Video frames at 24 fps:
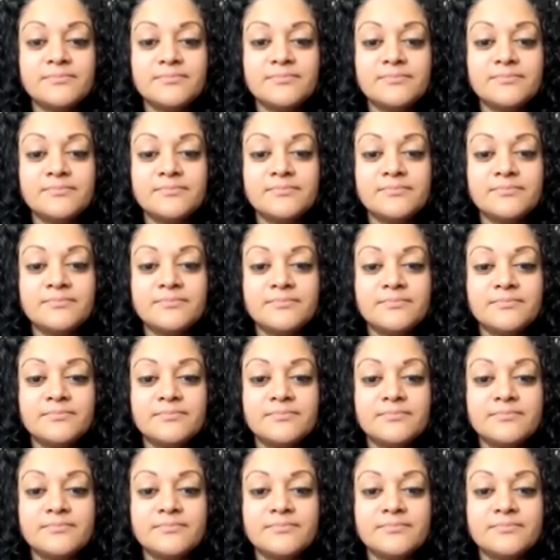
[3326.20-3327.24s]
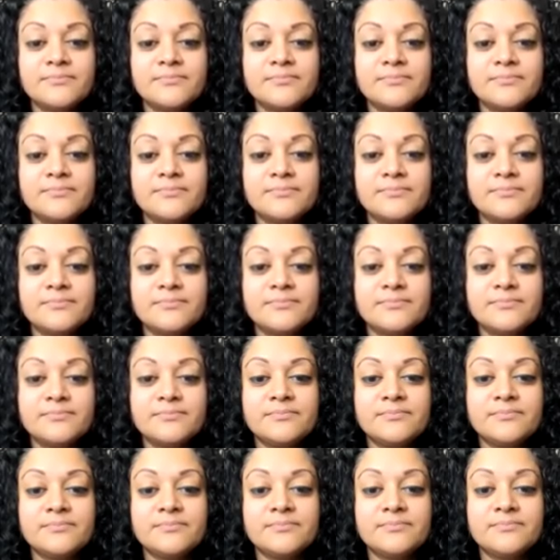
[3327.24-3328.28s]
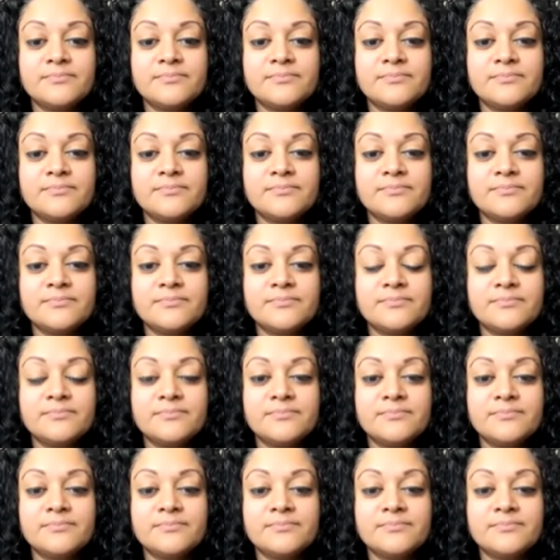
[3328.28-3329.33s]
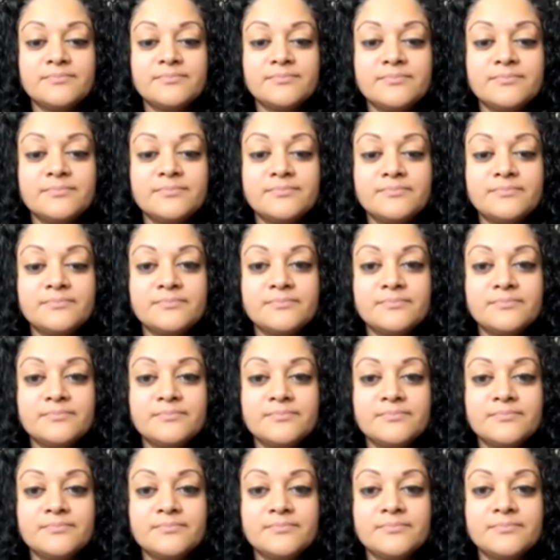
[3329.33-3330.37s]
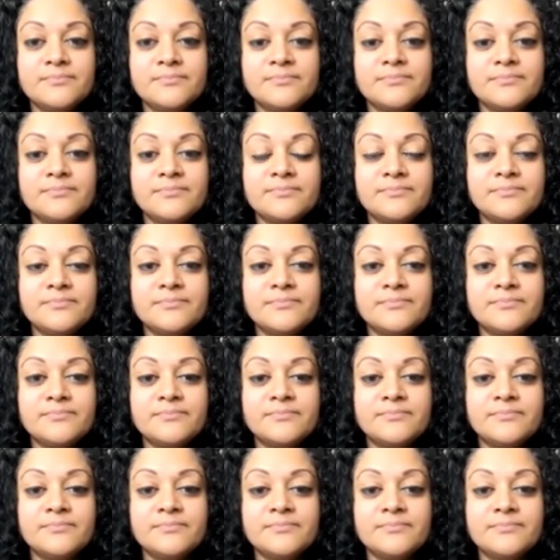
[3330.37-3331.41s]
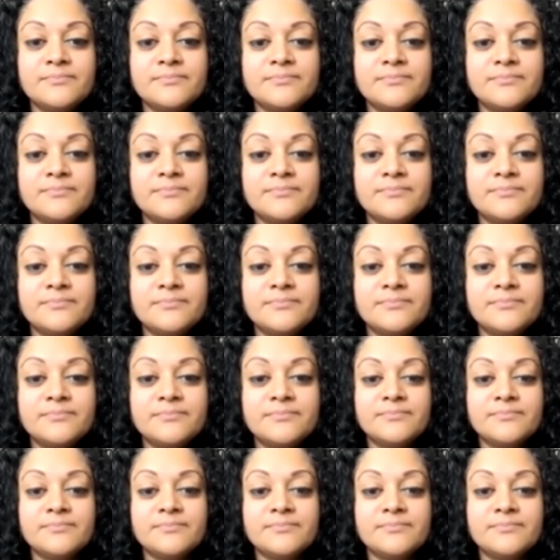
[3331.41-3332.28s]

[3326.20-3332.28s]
The person shown says nothing.